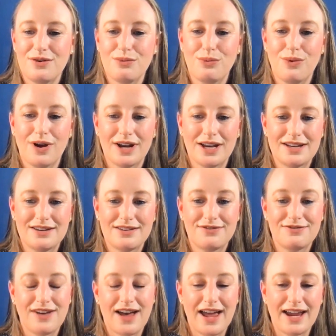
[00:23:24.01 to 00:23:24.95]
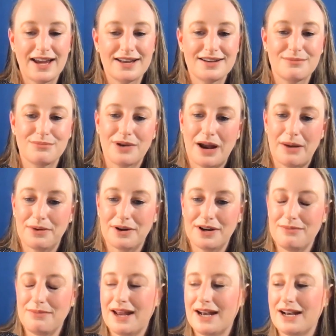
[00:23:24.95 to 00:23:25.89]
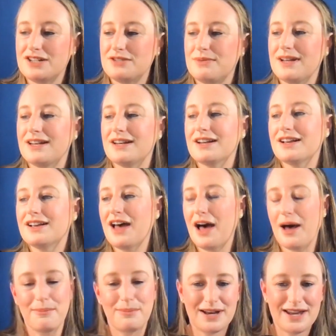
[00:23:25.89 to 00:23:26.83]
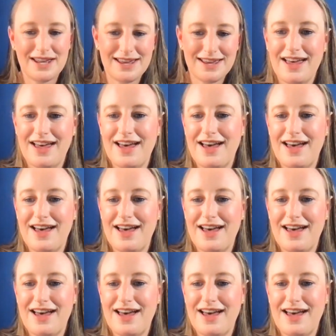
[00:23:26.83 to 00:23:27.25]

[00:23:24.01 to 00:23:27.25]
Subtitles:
wanting to find a property management company.